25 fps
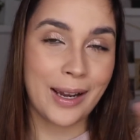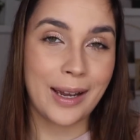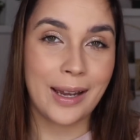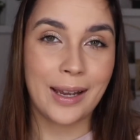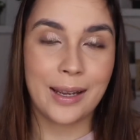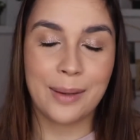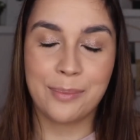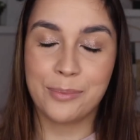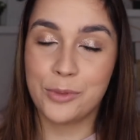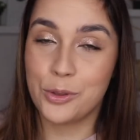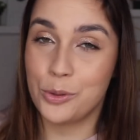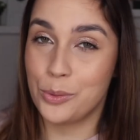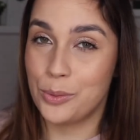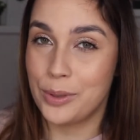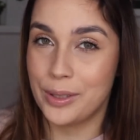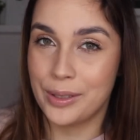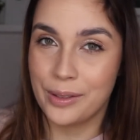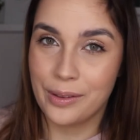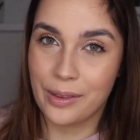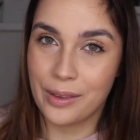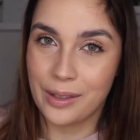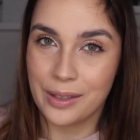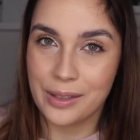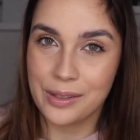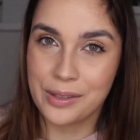I'm
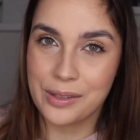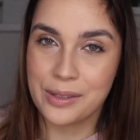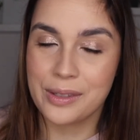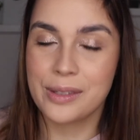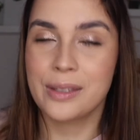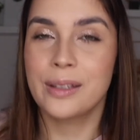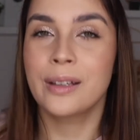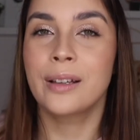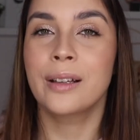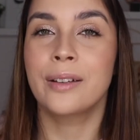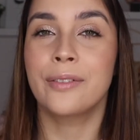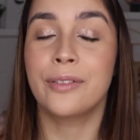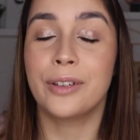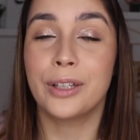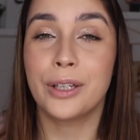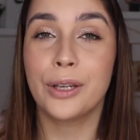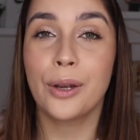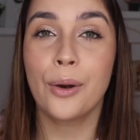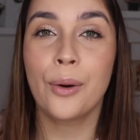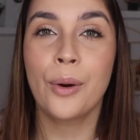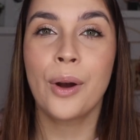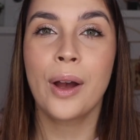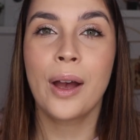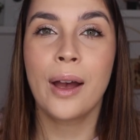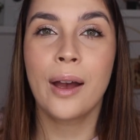doing this
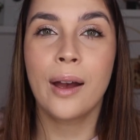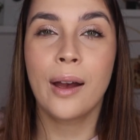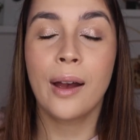video.